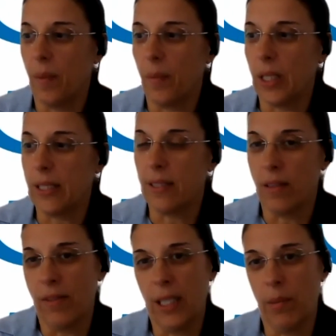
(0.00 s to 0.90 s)
it's
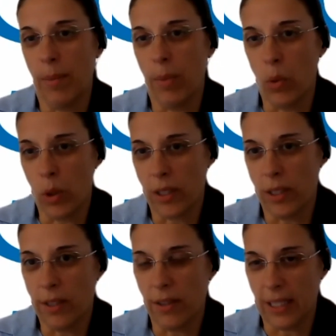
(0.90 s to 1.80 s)
really
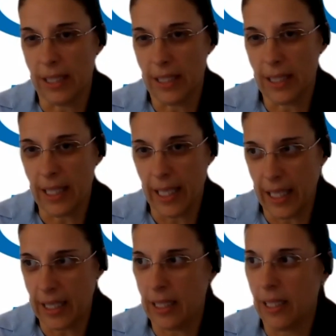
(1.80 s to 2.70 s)
important to
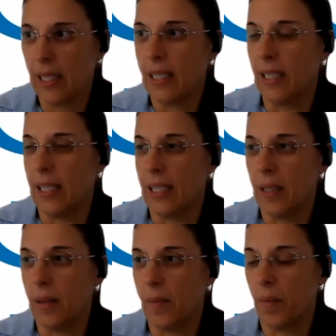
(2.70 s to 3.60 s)
understand
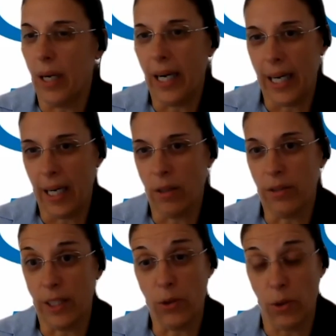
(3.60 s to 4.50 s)
how
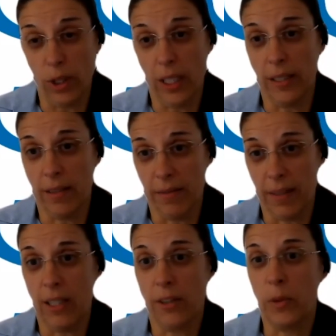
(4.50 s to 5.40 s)
this organ
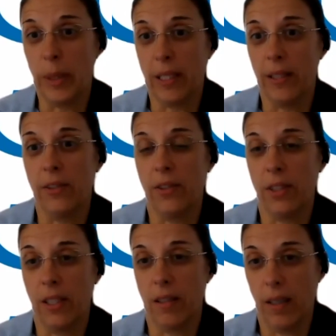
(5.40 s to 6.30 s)
develops, because
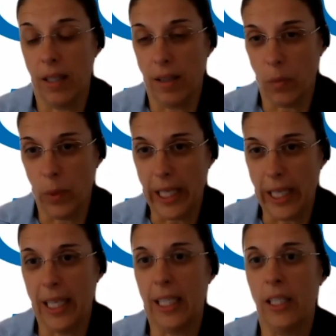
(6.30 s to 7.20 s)
we
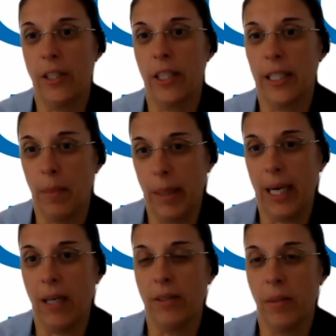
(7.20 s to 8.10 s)
can learn
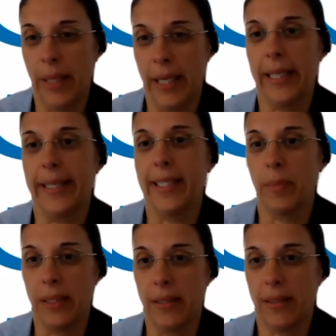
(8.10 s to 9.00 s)
about the
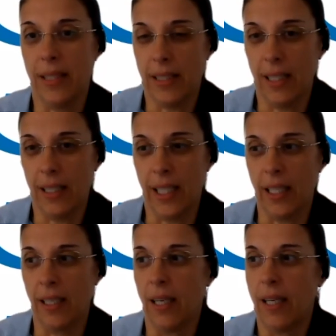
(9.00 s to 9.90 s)
mechanism and
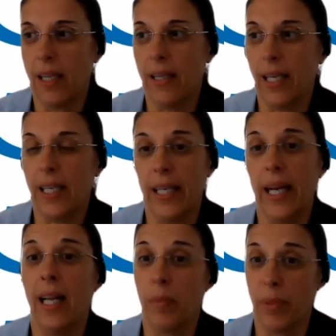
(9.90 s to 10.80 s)
signaling that can
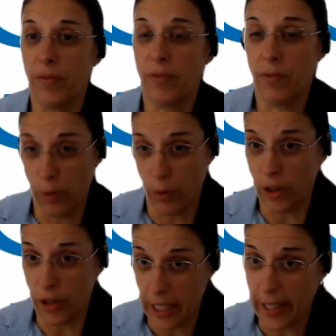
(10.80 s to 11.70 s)
help for
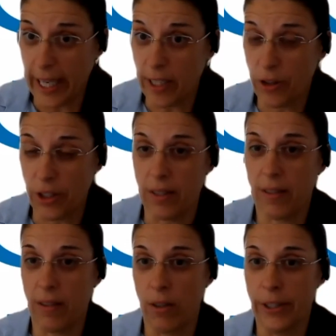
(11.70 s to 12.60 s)
regeneration.
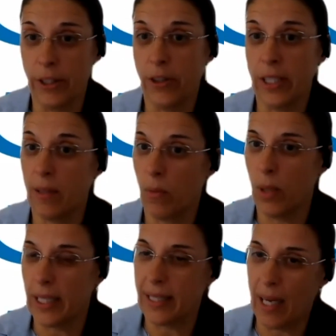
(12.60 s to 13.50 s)
So knowing
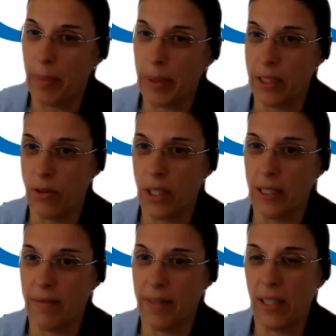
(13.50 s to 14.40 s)
what is happening during
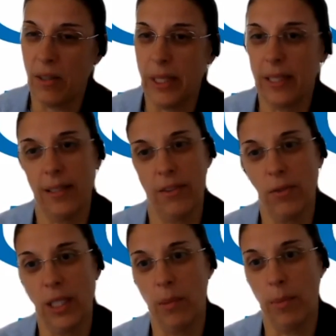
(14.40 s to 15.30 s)
development is
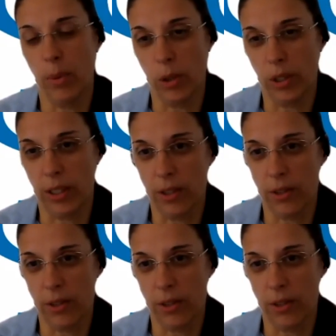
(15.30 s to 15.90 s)
really important